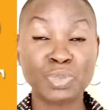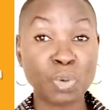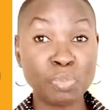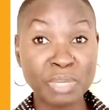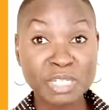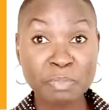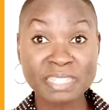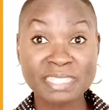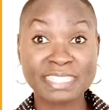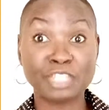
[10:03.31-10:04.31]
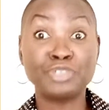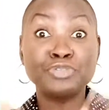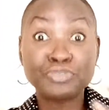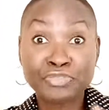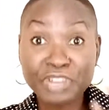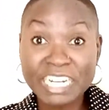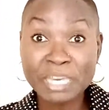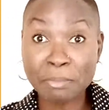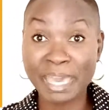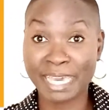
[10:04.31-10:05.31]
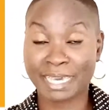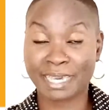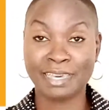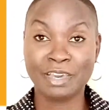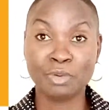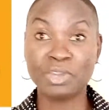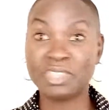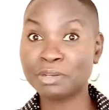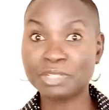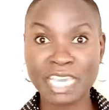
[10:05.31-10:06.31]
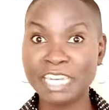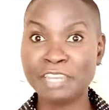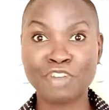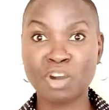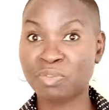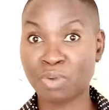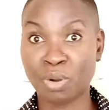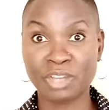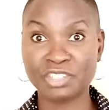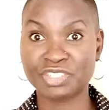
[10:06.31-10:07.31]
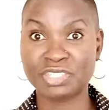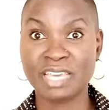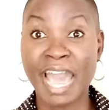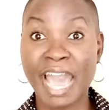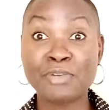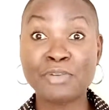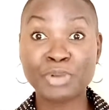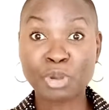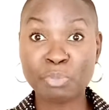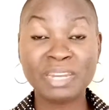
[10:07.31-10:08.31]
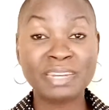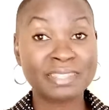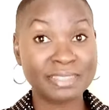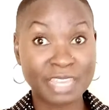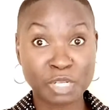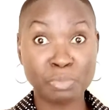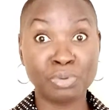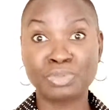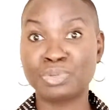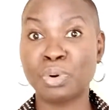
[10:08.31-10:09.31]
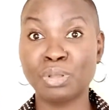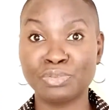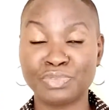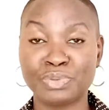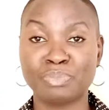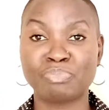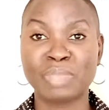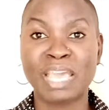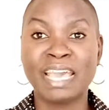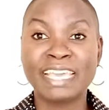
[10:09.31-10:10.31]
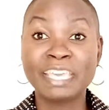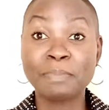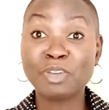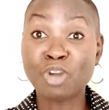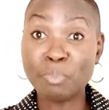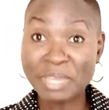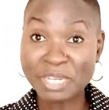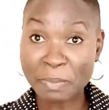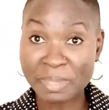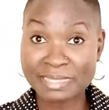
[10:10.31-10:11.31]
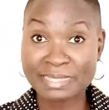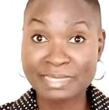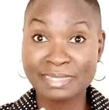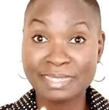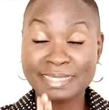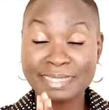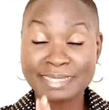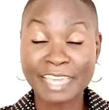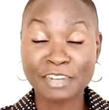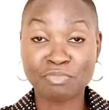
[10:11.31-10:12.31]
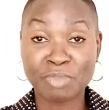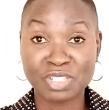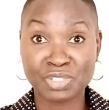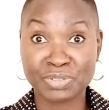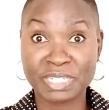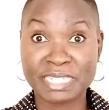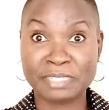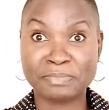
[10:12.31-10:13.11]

to commitments that you freely make without any form of coercion. I recommend that book to all of you. Keeping commitments is a sign of maturity.